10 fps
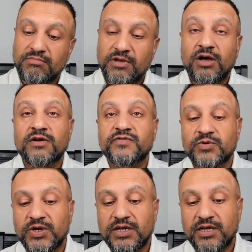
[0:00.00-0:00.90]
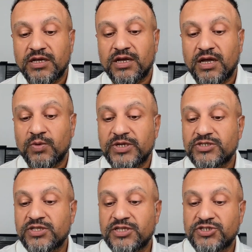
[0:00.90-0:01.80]
After work, I went
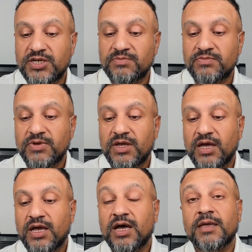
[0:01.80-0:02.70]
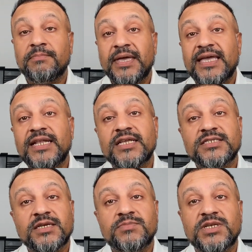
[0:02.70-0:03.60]
to the gym, I made
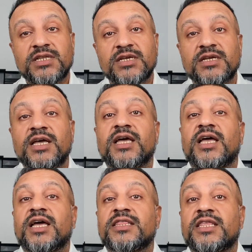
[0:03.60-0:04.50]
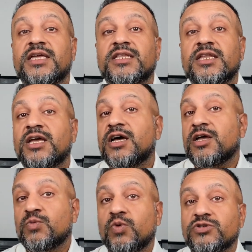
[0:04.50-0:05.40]
some dinner, and then I
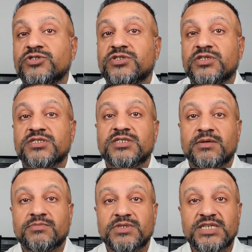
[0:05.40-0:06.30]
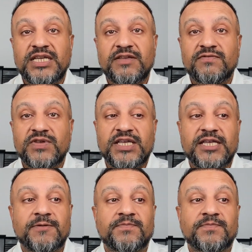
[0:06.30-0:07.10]
watched some TV.